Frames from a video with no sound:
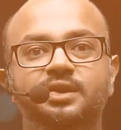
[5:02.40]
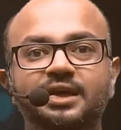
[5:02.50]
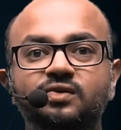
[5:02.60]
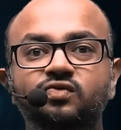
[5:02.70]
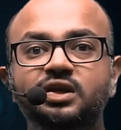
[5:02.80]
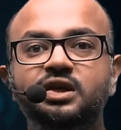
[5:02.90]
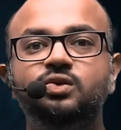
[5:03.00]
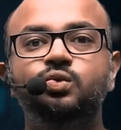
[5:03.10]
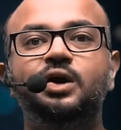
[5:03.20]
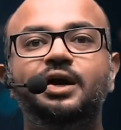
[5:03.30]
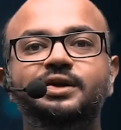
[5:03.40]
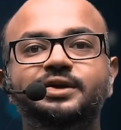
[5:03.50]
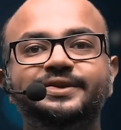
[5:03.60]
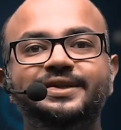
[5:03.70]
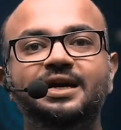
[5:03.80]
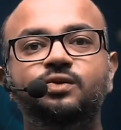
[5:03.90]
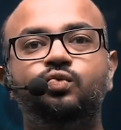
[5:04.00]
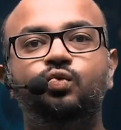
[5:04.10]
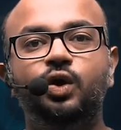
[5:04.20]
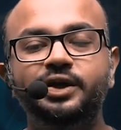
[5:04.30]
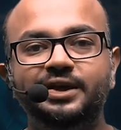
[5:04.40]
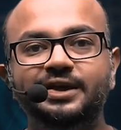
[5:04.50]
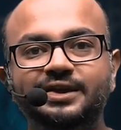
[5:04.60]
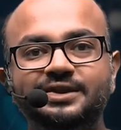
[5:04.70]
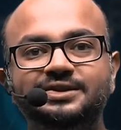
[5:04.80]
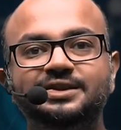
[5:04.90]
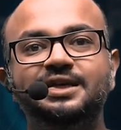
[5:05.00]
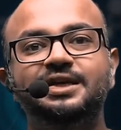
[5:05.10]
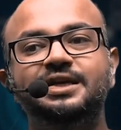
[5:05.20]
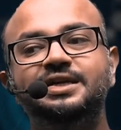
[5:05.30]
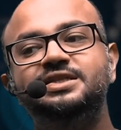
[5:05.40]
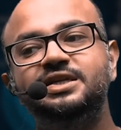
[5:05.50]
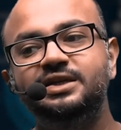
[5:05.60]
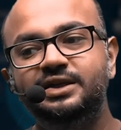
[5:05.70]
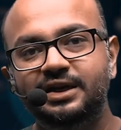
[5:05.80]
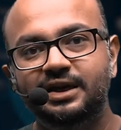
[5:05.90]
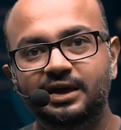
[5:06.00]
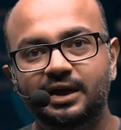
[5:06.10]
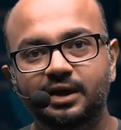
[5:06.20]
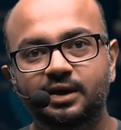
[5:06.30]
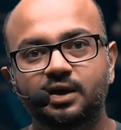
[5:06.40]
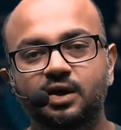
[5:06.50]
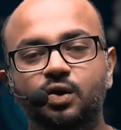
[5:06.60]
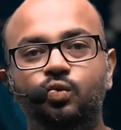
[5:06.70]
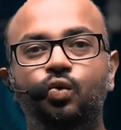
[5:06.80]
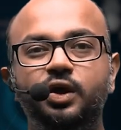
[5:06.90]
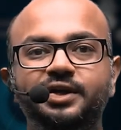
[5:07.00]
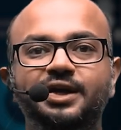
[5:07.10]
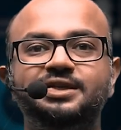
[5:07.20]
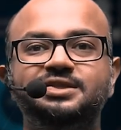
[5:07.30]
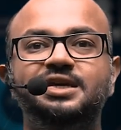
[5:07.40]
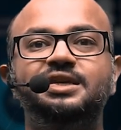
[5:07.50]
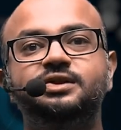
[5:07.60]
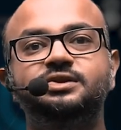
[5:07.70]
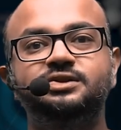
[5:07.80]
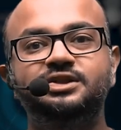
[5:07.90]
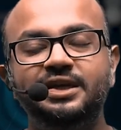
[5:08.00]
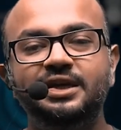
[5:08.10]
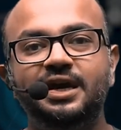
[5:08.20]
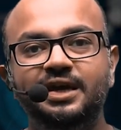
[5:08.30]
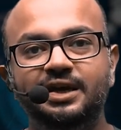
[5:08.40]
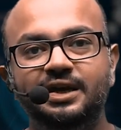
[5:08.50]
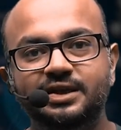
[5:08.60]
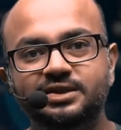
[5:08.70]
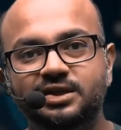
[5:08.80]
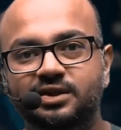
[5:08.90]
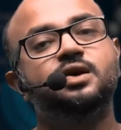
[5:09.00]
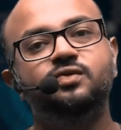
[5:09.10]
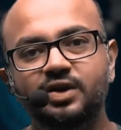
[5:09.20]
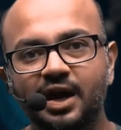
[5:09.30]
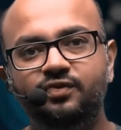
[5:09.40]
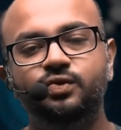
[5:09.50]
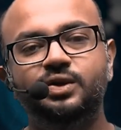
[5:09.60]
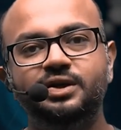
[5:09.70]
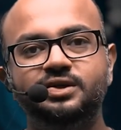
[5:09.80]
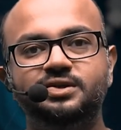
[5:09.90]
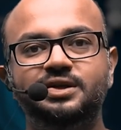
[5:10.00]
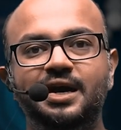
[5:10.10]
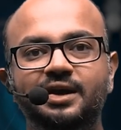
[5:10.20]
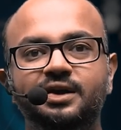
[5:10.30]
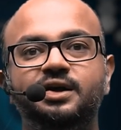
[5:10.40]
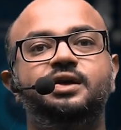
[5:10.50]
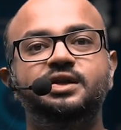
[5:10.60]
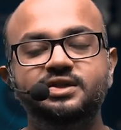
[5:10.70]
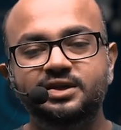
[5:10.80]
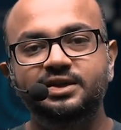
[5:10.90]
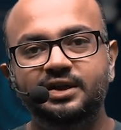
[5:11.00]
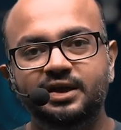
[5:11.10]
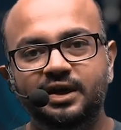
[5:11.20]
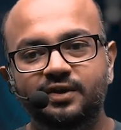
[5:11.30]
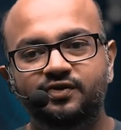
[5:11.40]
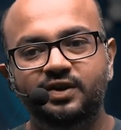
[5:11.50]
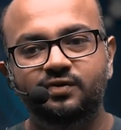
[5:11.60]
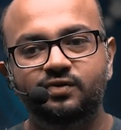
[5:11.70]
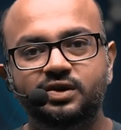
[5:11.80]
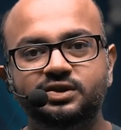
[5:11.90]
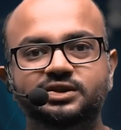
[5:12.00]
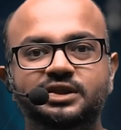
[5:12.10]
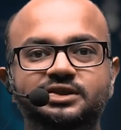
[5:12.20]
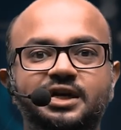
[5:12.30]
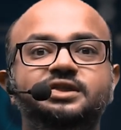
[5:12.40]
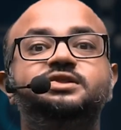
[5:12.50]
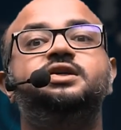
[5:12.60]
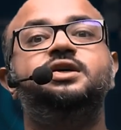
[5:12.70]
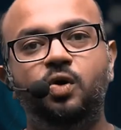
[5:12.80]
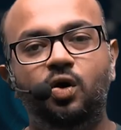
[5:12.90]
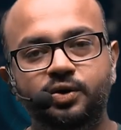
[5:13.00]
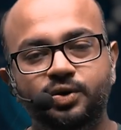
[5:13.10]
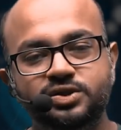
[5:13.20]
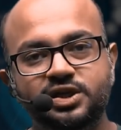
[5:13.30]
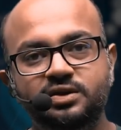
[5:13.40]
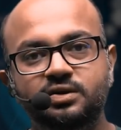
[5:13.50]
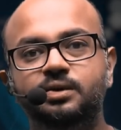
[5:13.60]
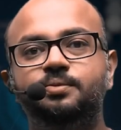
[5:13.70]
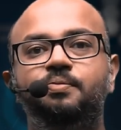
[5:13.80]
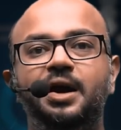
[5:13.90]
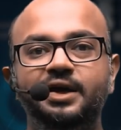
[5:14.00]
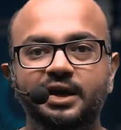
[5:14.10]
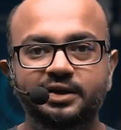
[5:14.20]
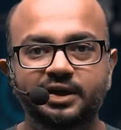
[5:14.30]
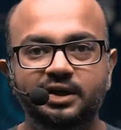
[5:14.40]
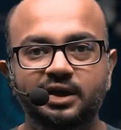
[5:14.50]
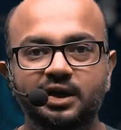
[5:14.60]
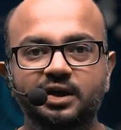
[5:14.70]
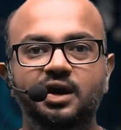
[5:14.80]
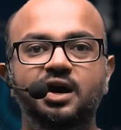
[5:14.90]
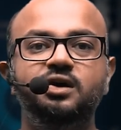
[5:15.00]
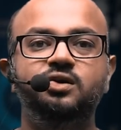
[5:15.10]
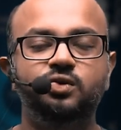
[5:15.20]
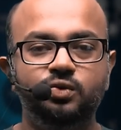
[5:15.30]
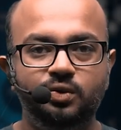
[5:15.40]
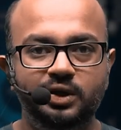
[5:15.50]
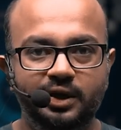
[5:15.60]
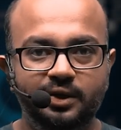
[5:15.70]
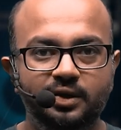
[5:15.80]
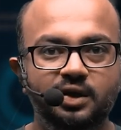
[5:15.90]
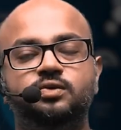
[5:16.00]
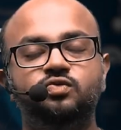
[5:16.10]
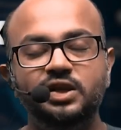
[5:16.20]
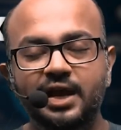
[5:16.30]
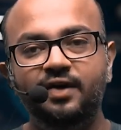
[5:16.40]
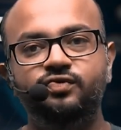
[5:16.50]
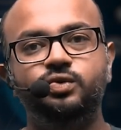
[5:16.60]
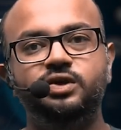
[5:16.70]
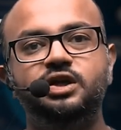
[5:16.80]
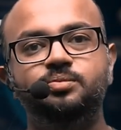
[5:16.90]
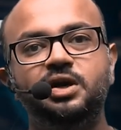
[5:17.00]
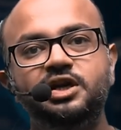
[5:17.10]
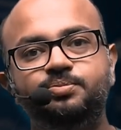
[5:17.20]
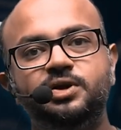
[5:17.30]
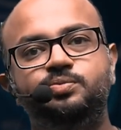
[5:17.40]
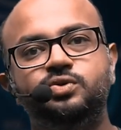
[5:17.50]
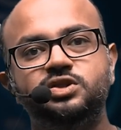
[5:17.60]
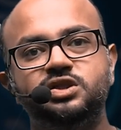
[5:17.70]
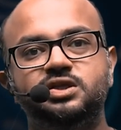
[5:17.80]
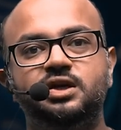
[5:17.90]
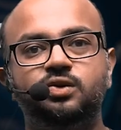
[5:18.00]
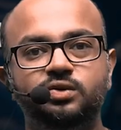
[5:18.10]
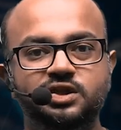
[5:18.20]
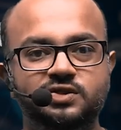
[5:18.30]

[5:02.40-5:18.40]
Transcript: Then we need to understand what is agentic AI. What is an Gen AI agent? We have to understand agentic AI frameworks such as Autogen, Pydantic AI, and Crew AI we'll have to create multiple projects around these